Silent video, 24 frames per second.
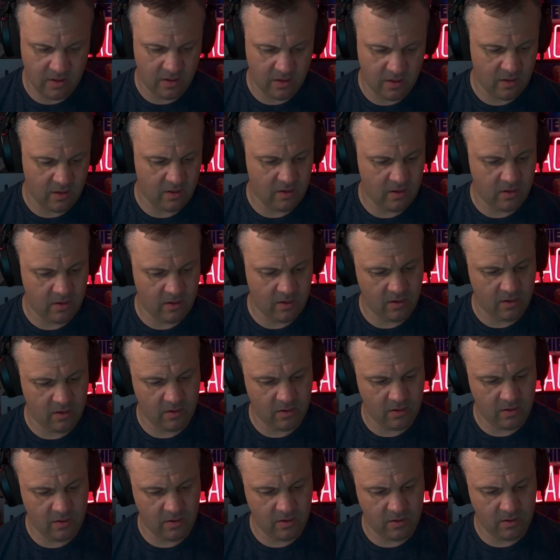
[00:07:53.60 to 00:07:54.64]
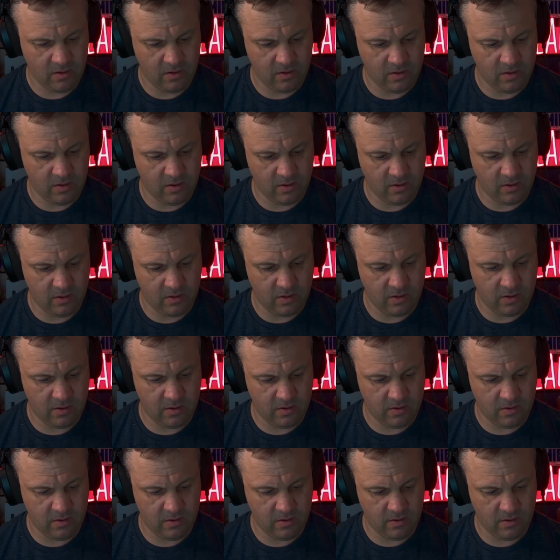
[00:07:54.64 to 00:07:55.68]

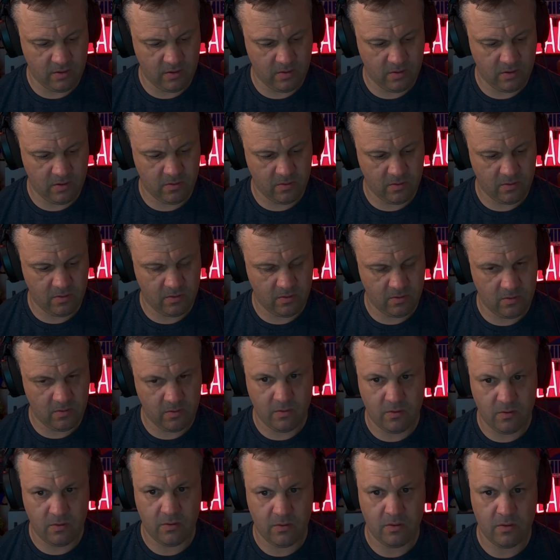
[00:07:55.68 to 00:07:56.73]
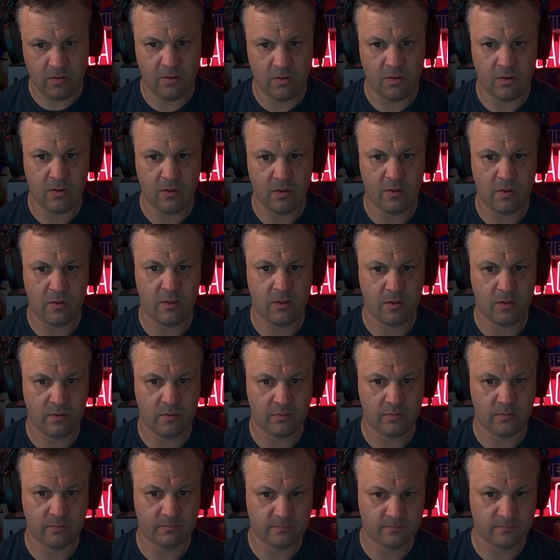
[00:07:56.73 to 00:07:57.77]
The person shown says nothing.